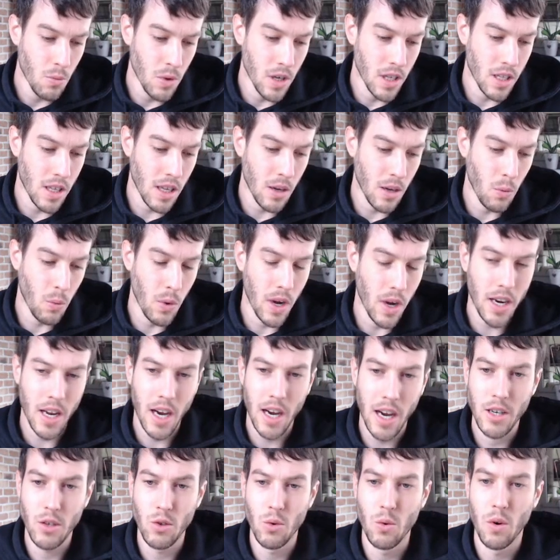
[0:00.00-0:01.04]
with when
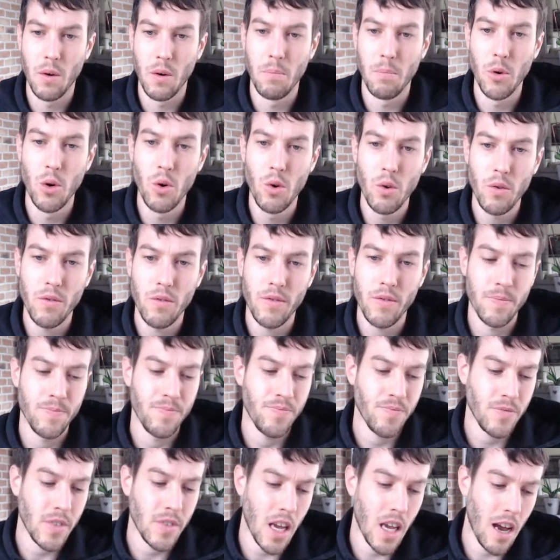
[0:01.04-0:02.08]
I do a move.
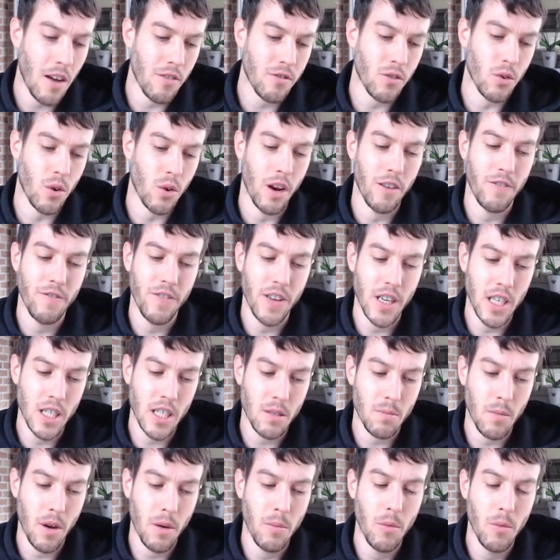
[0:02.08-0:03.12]
After I
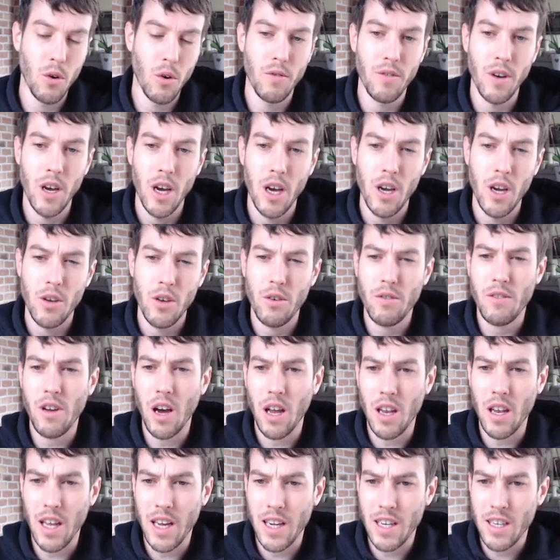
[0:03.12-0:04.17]
finished my move, you've
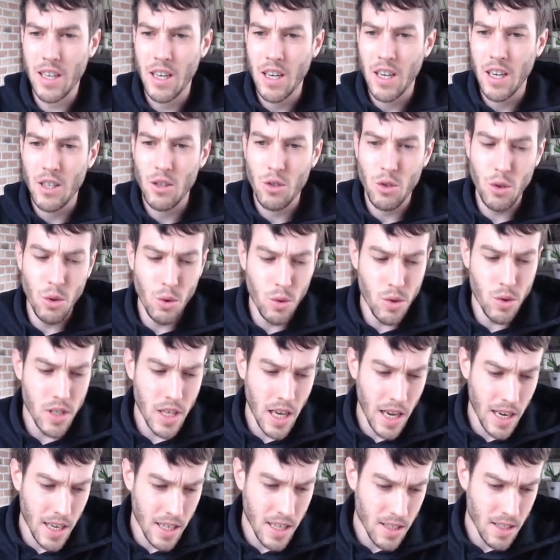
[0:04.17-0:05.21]
got like 2
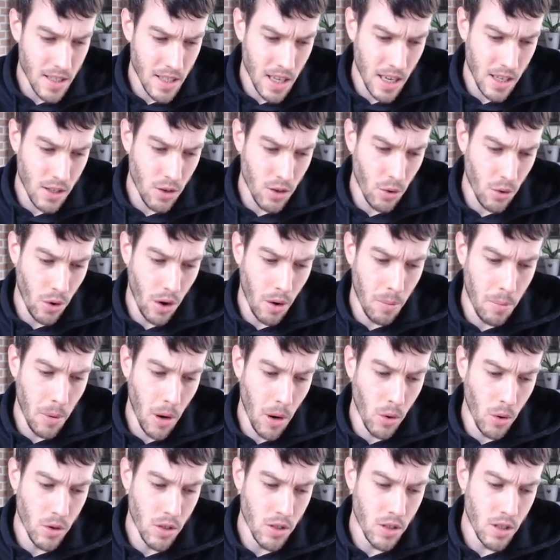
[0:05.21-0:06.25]
seconds that your
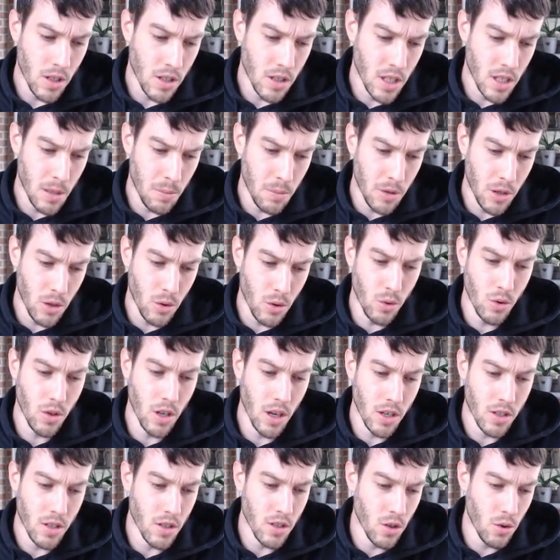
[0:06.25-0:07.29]
opponent, the CPU,
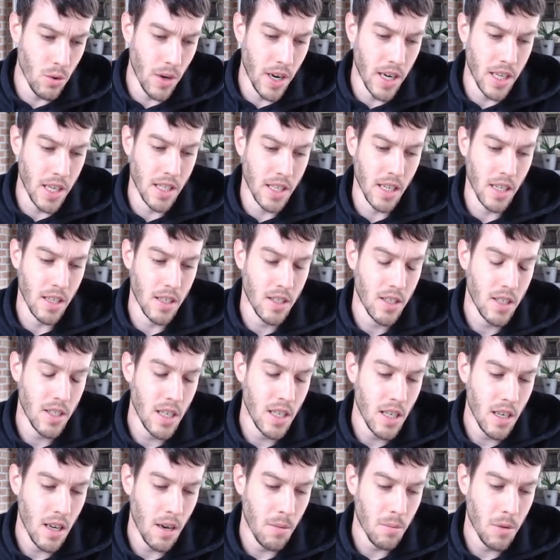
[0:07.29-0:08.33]
doesn't do anything.
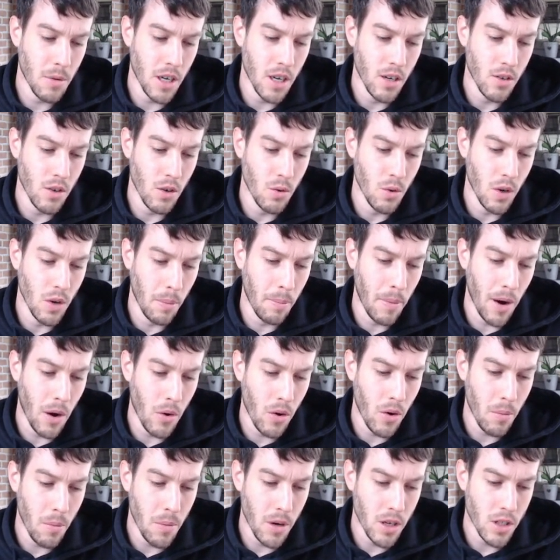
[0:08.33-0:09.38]
See, I'm going to do the
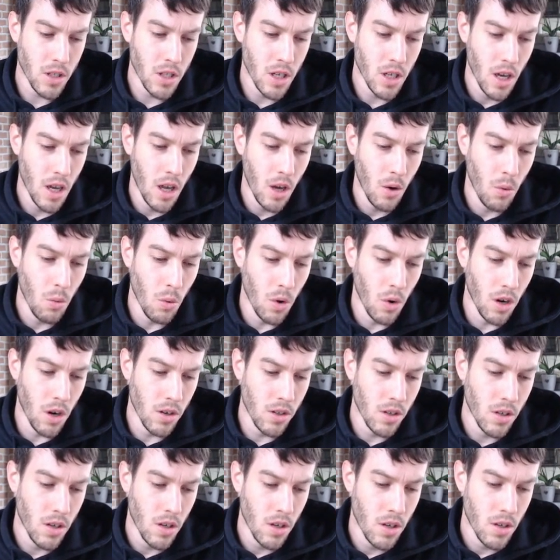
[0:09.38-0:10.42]
power up punch.
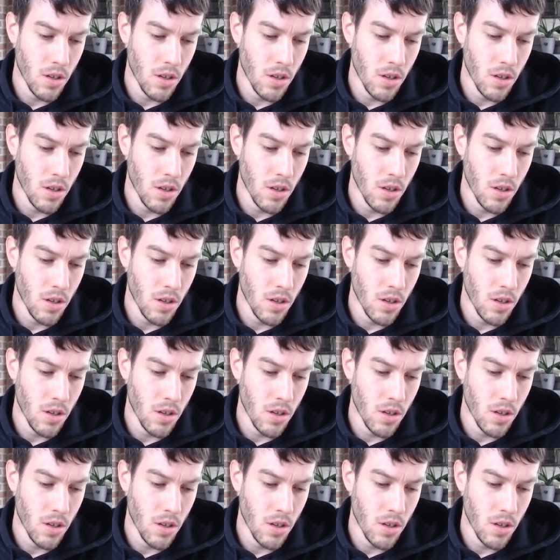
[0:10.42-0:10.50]
1,